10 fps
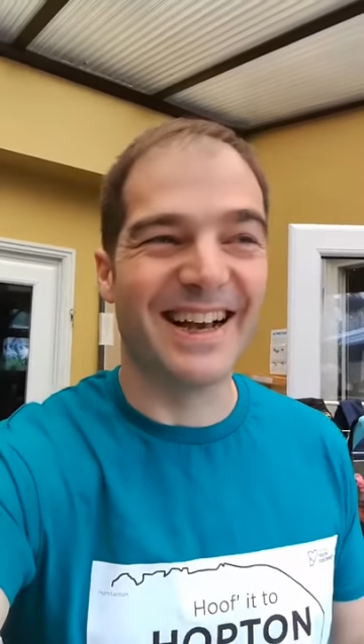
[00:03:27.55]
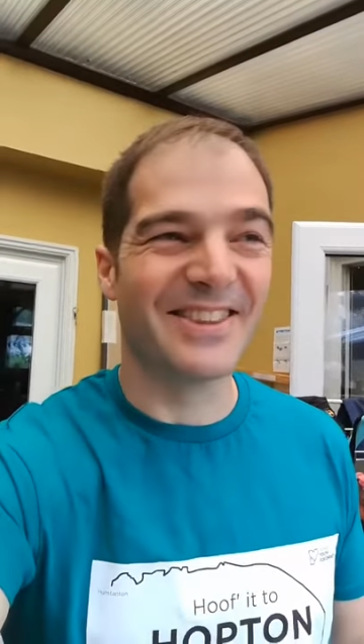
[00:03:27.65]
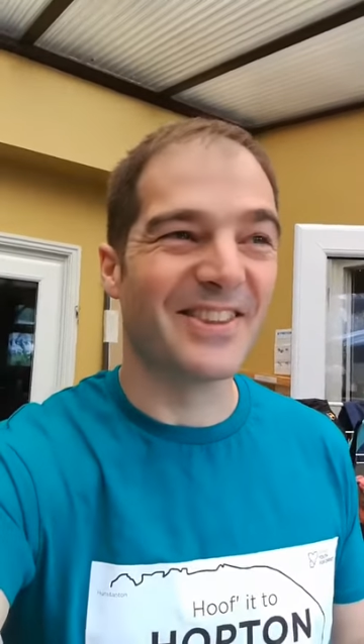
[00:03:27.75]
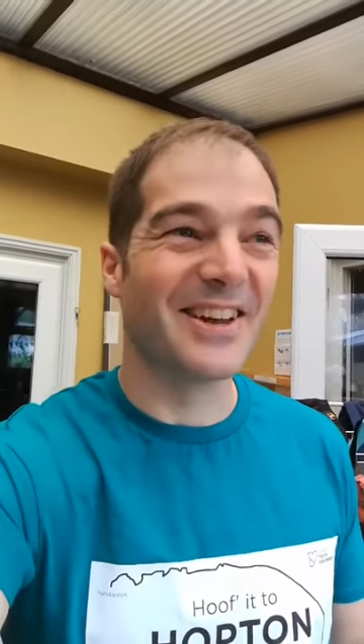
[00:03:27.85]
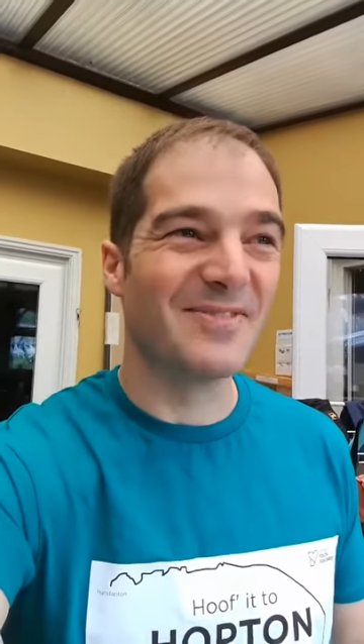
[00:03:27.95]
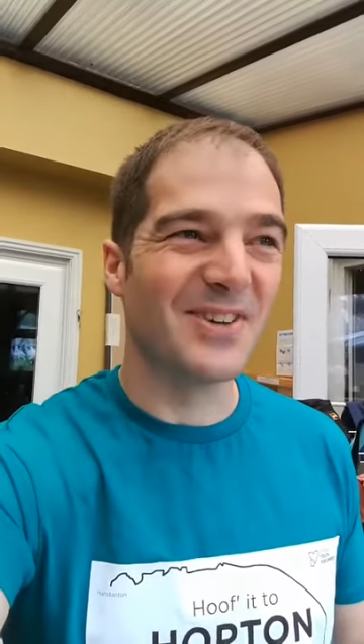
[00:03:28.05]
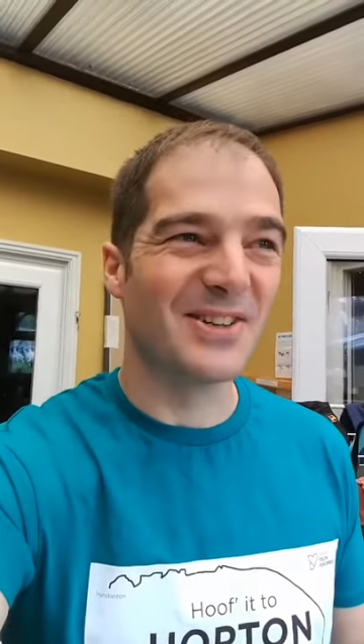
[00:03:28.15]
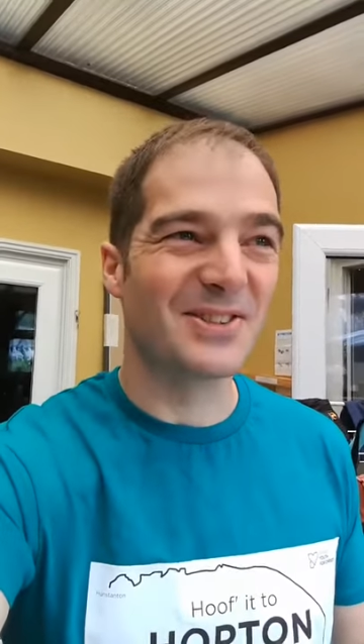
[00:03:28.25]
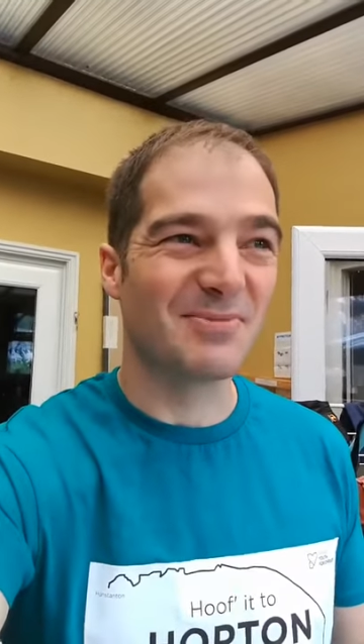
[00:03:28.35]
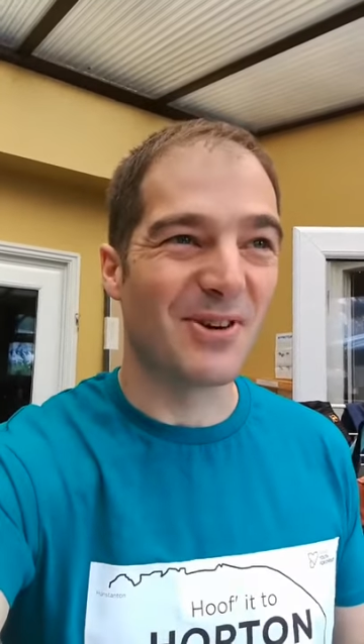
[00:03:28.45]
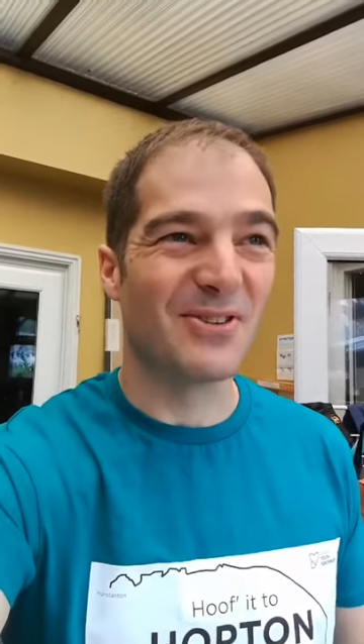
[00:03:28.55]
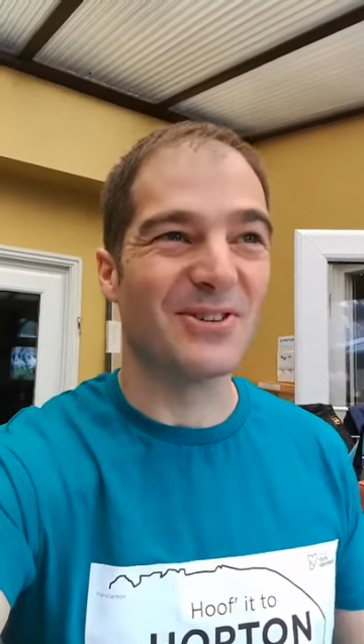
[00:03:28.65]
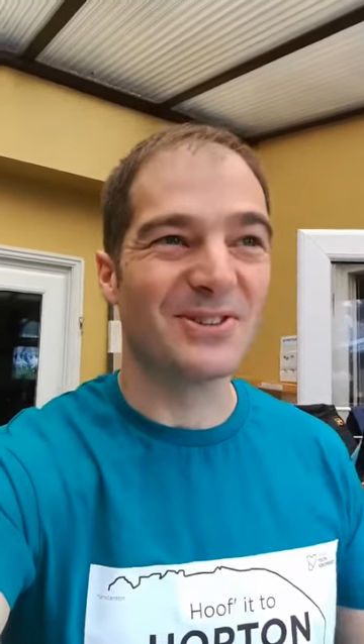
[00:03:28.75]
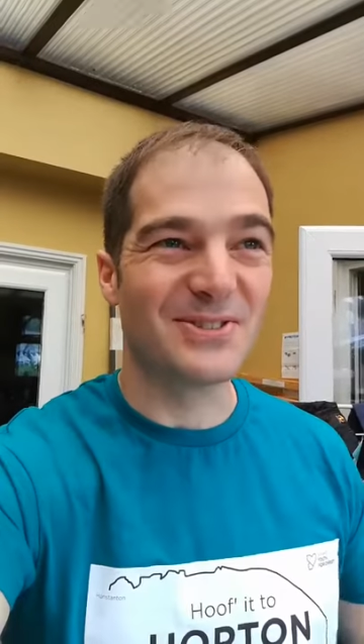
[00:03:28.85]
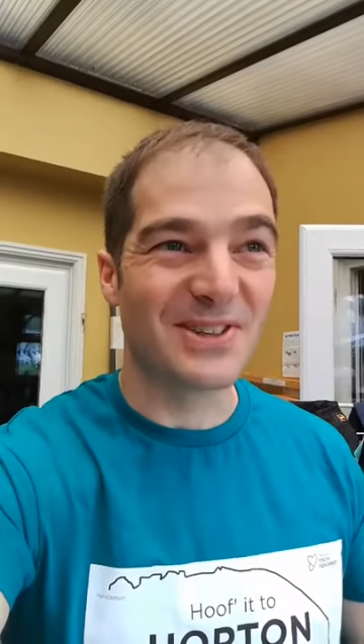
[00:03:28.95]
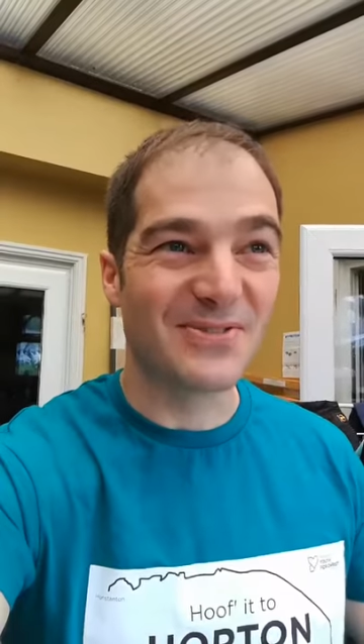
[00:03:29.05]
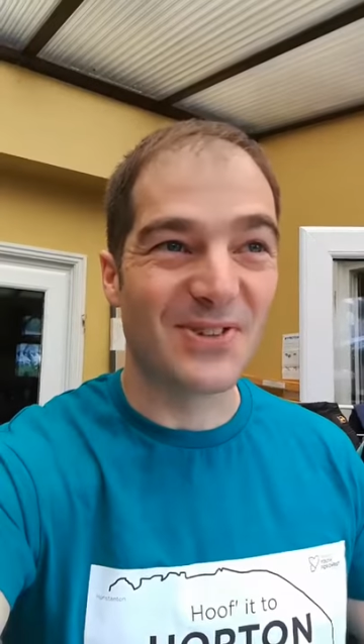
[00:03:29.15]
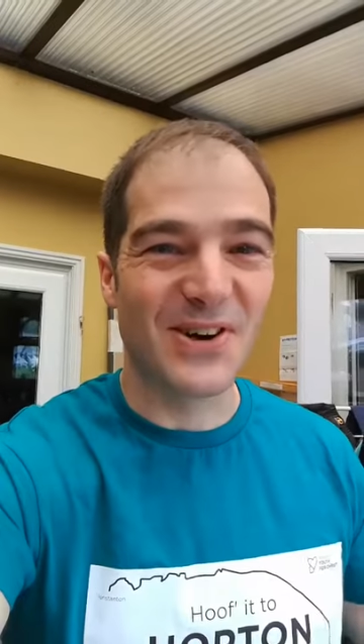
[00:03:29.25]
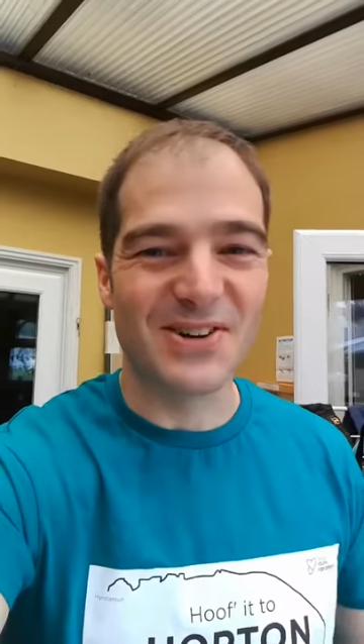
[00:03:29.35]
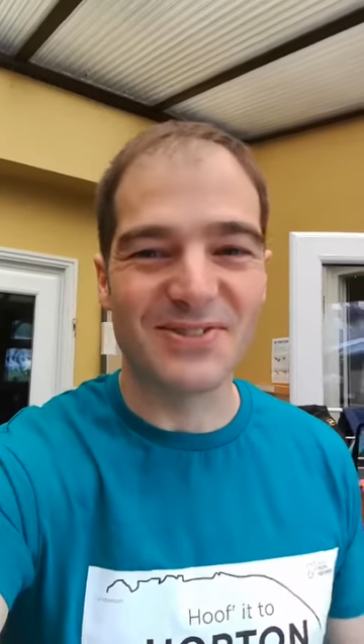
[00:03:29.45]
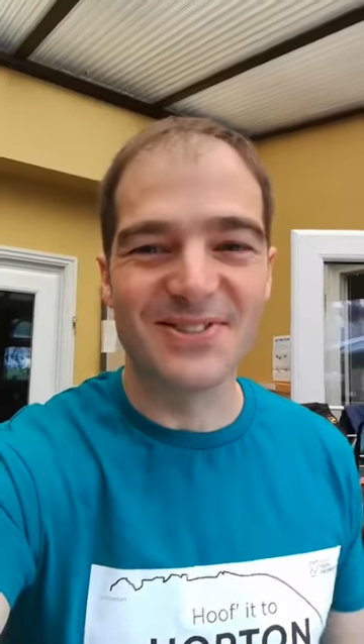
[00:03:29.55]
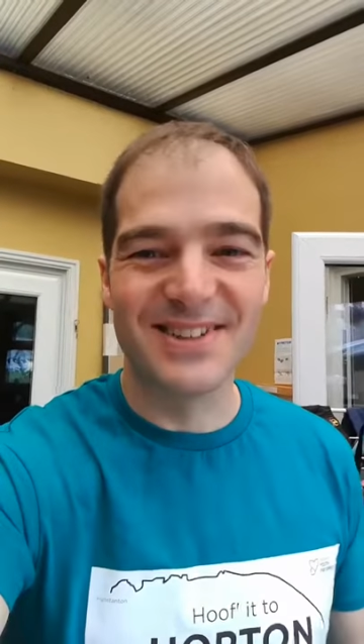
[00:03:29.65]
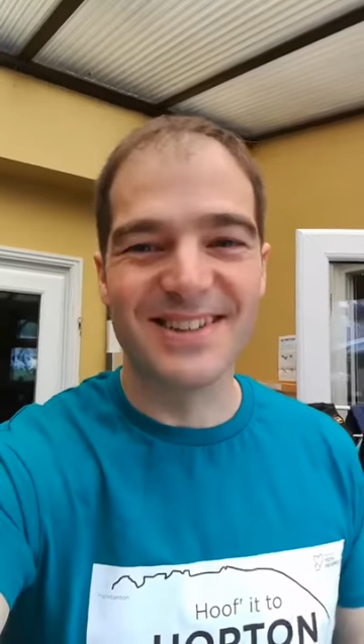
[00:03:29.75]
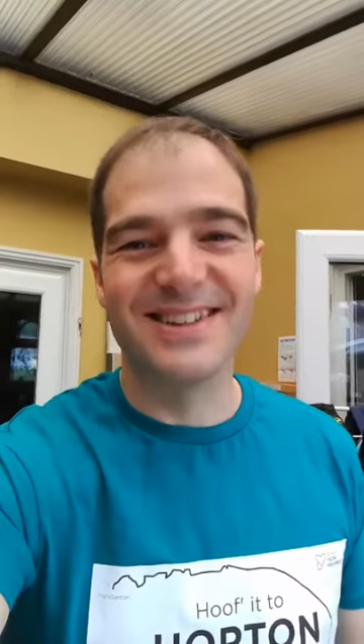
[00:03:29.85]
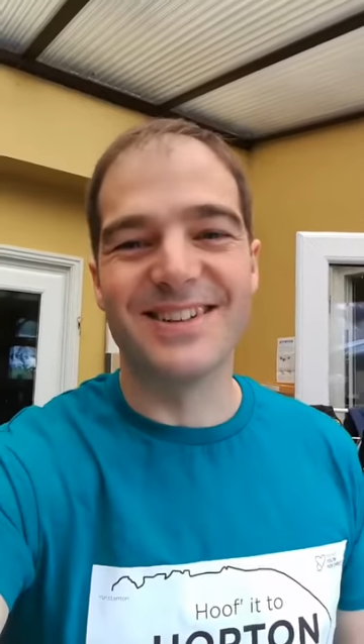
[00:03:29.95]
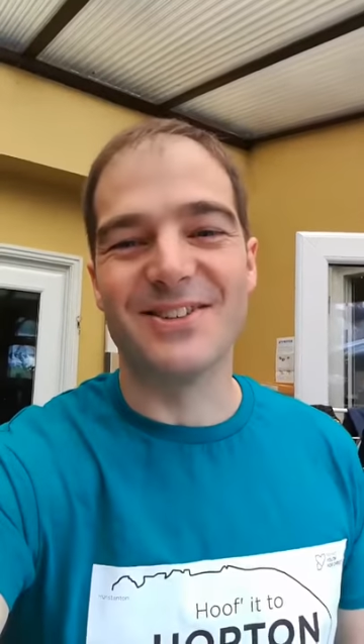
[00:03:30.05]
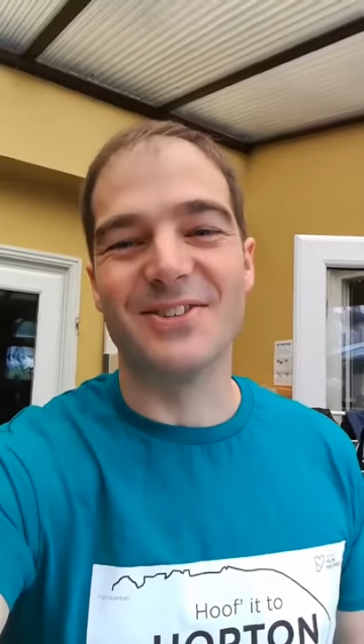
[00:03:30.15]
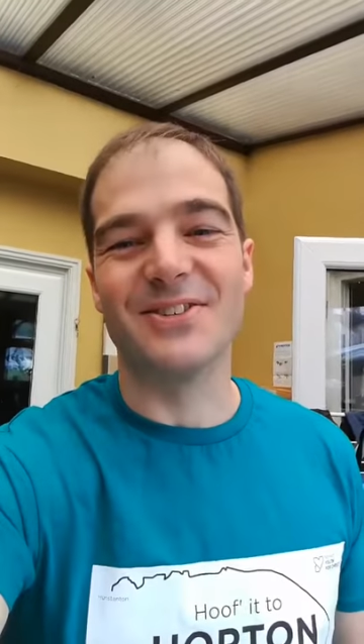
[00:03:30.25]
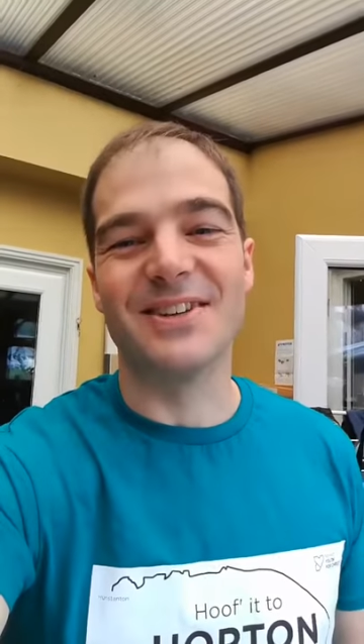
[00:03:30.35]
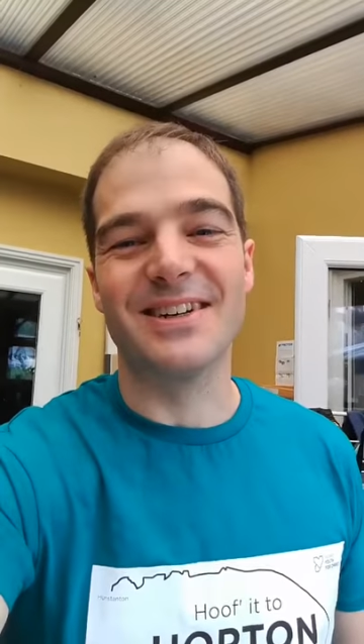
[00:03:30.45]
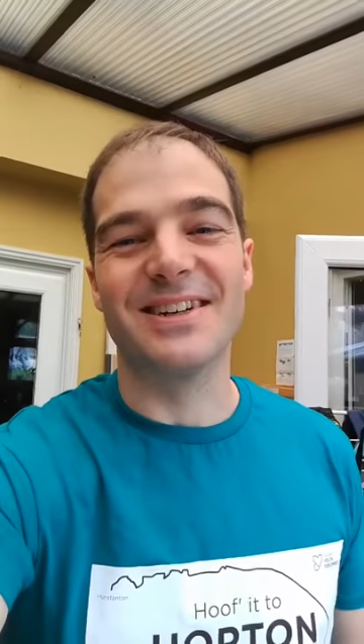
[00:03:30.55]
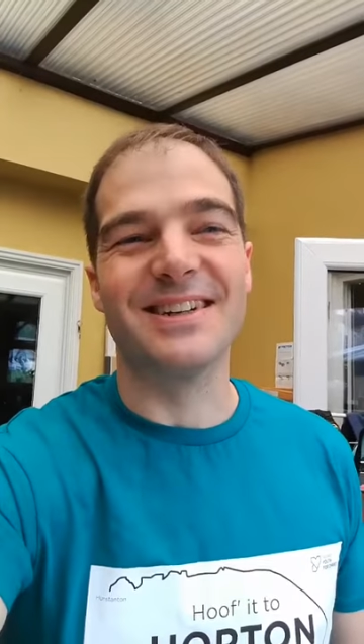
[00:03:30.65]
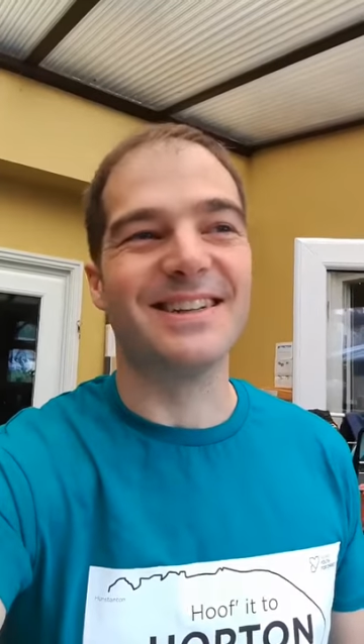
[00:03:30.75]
and 30 miles tomorrow and 25 on